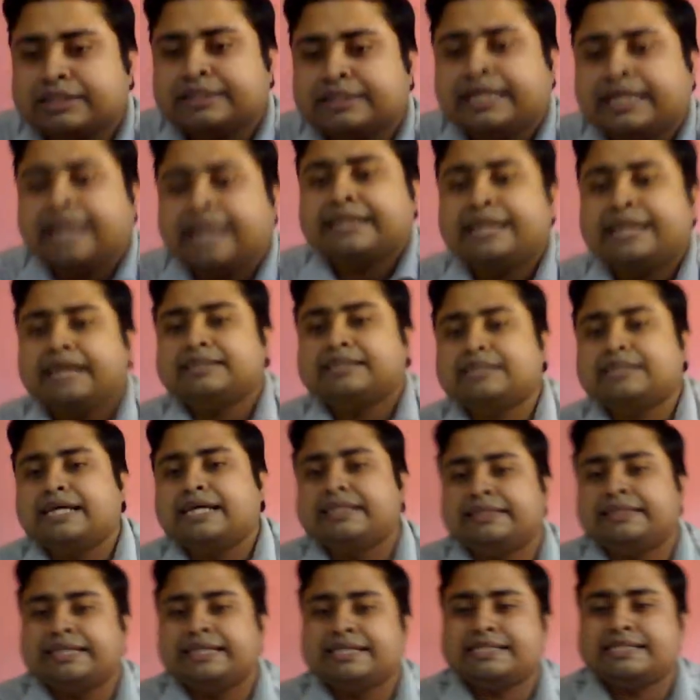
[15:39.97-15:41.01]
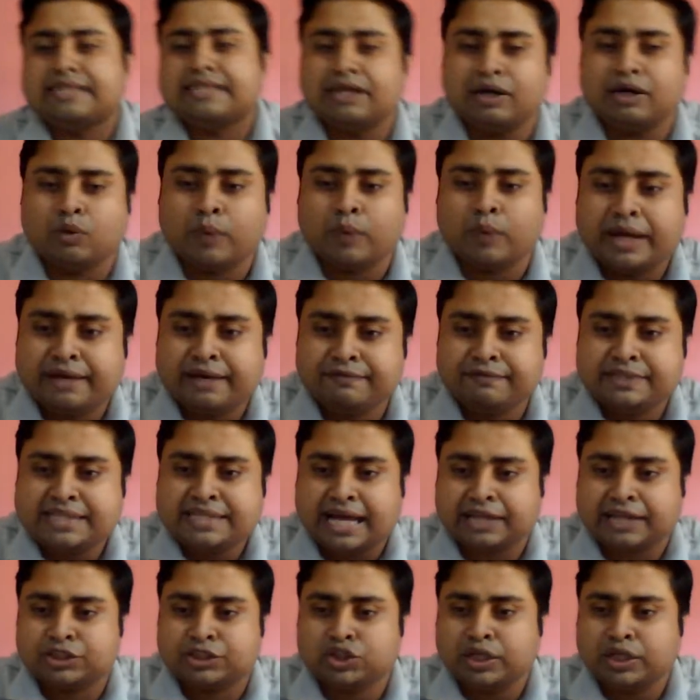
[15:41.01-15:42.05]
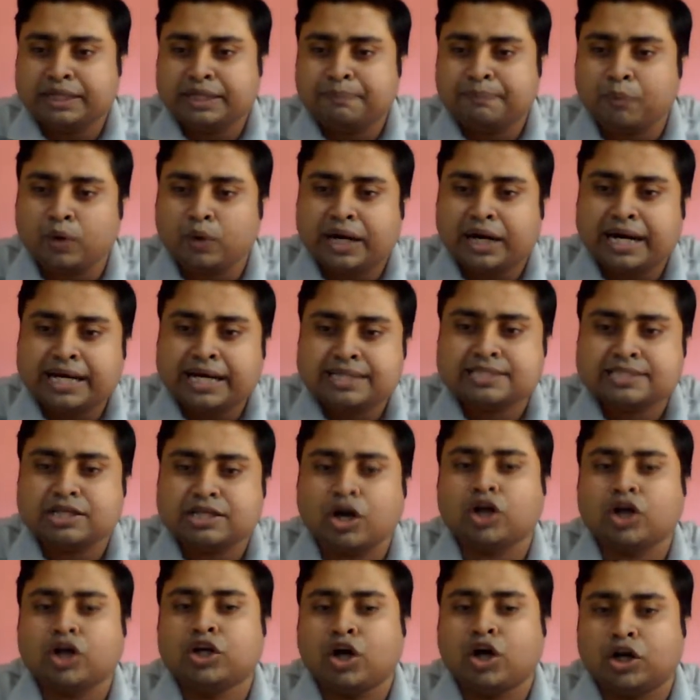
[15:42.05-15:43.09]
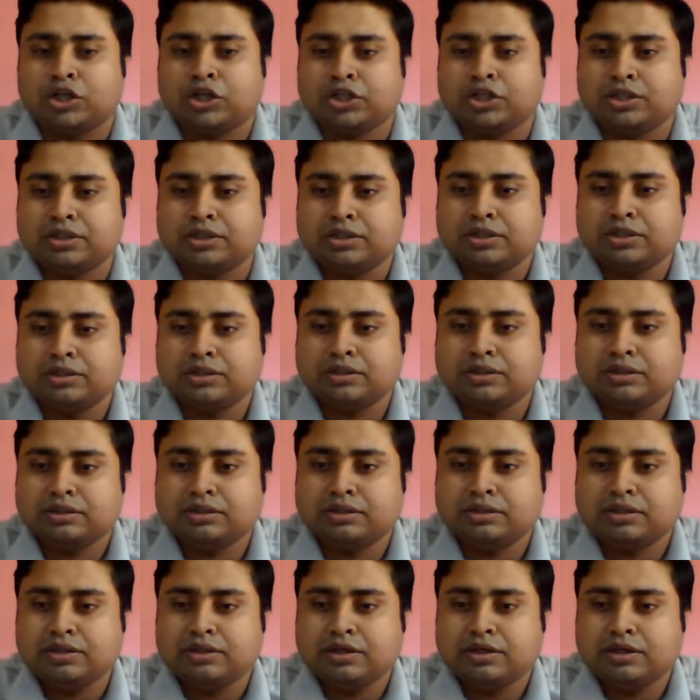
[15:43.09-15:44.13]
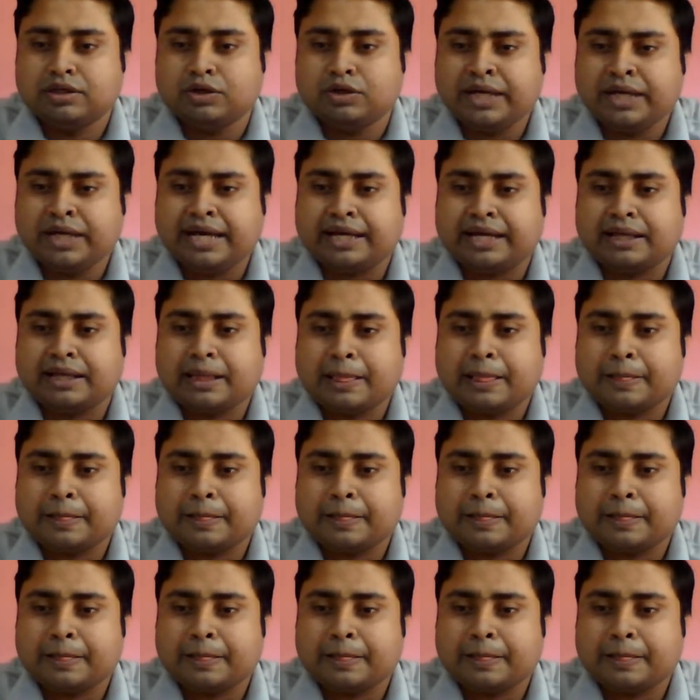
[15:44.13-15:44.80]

that this wave is actually polarized or not. Okay.